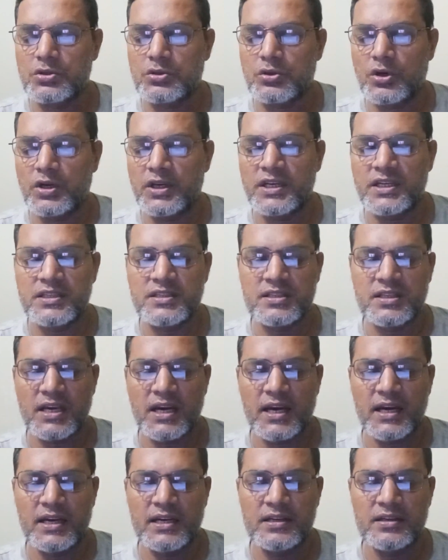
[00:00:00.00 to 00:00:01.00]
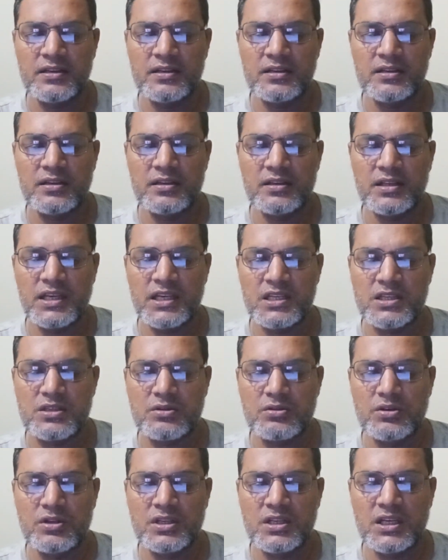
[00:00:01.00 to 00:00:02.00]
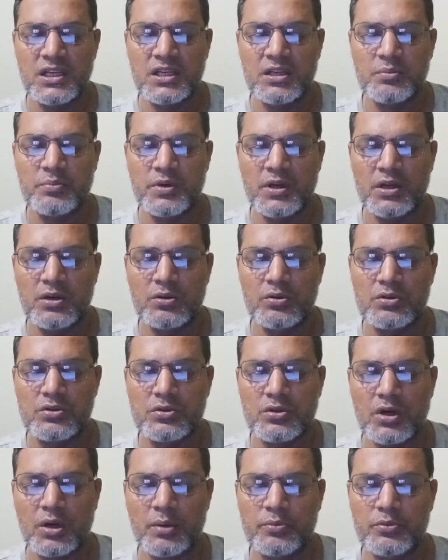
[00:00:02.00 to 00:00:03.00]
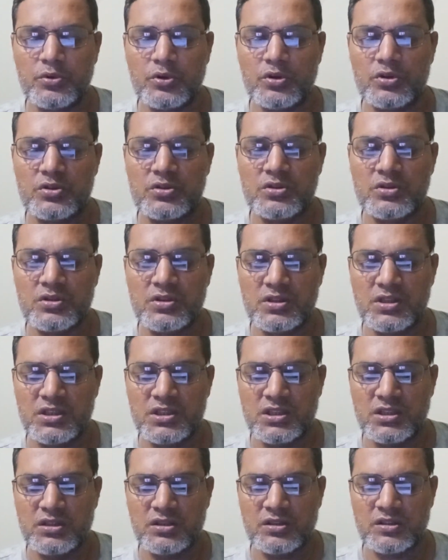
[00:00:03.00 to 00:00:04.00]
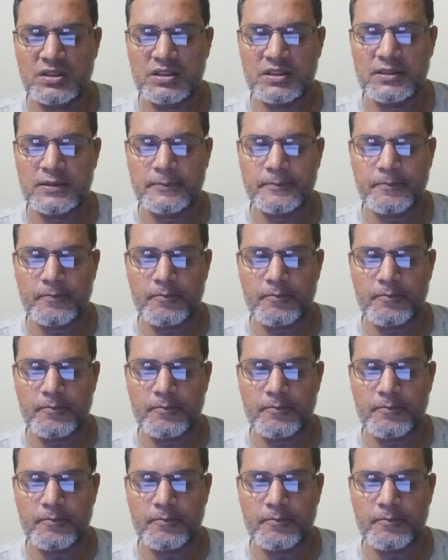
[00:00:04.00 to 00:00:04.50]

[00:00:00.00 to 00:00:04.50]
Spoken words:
choice and the storytelling values of those decisions.